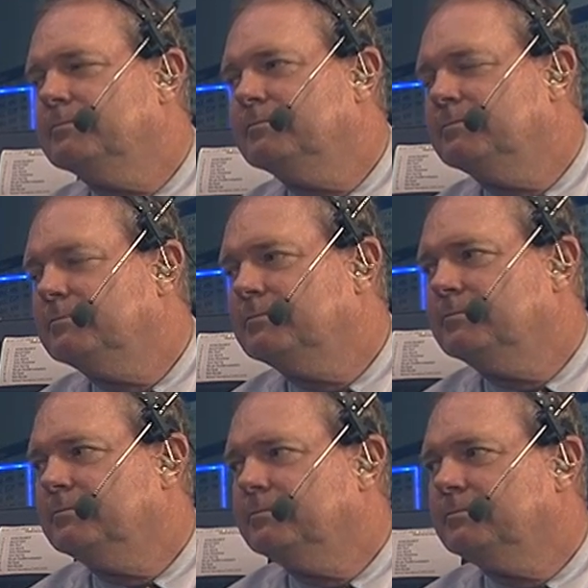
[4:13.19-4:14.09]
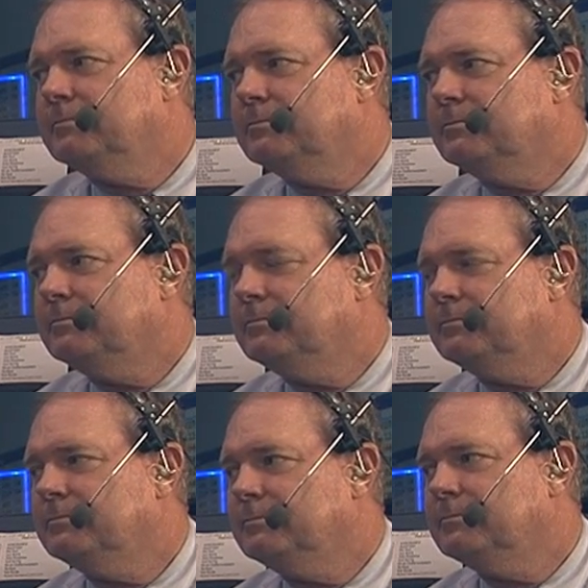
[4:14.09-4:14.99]

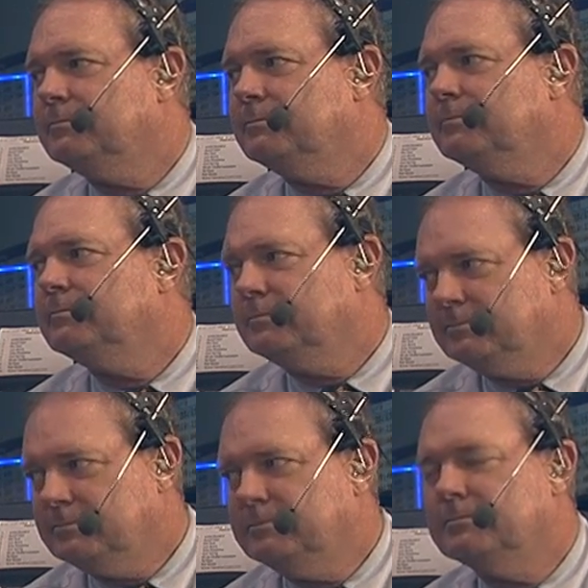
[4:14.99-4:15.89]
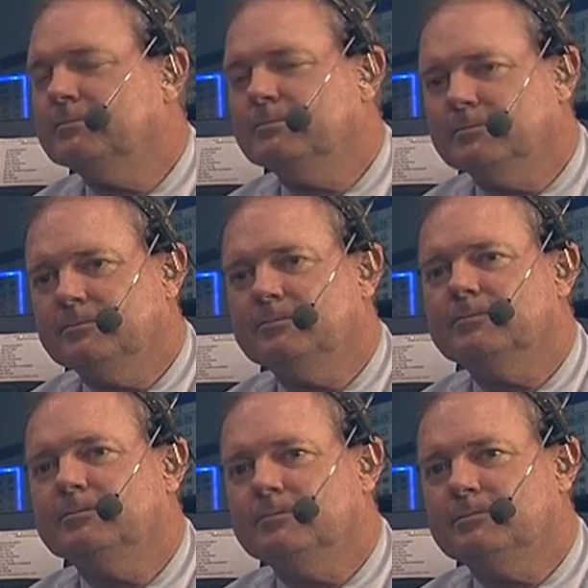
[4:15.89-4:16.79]

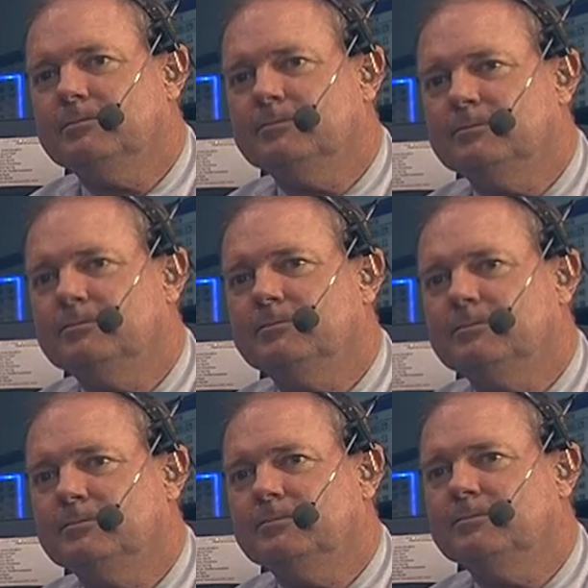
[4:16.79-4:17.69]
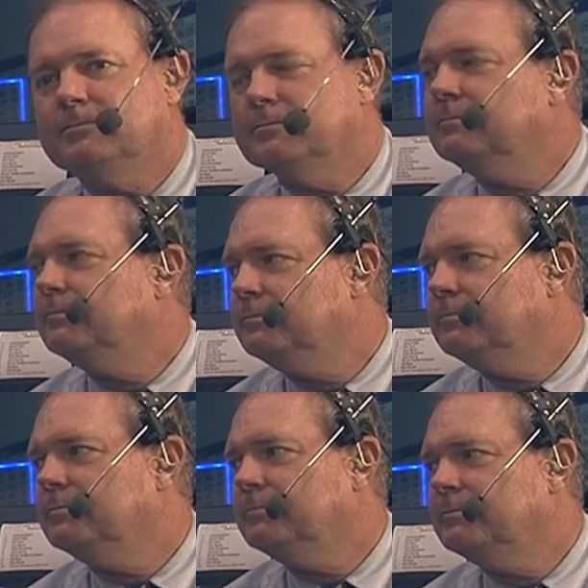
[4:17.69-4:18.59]

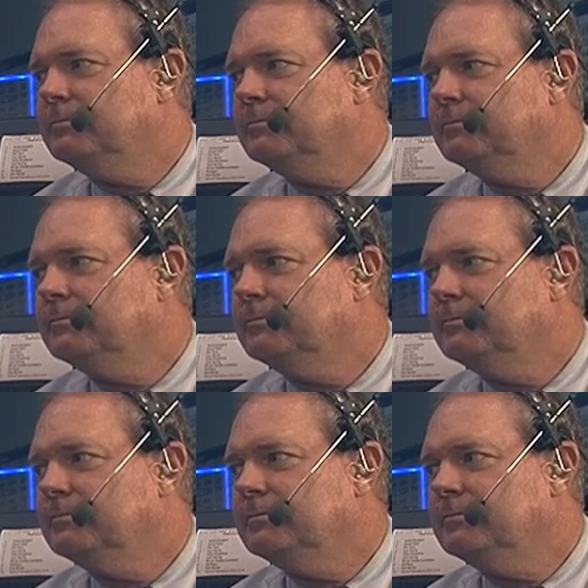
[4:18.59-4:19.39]
The person shown says nothing.